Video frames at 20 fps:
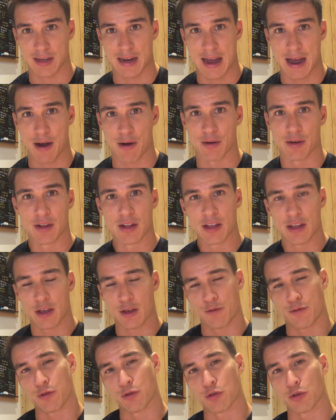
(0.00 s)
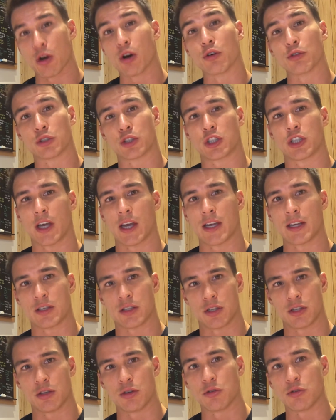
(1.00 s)
Now, if your goals change
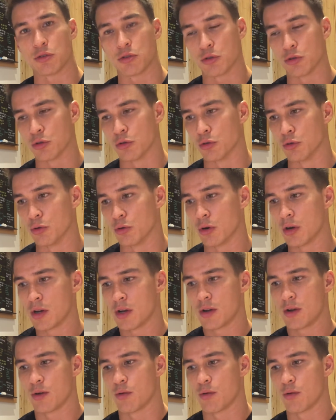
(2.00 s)
and you do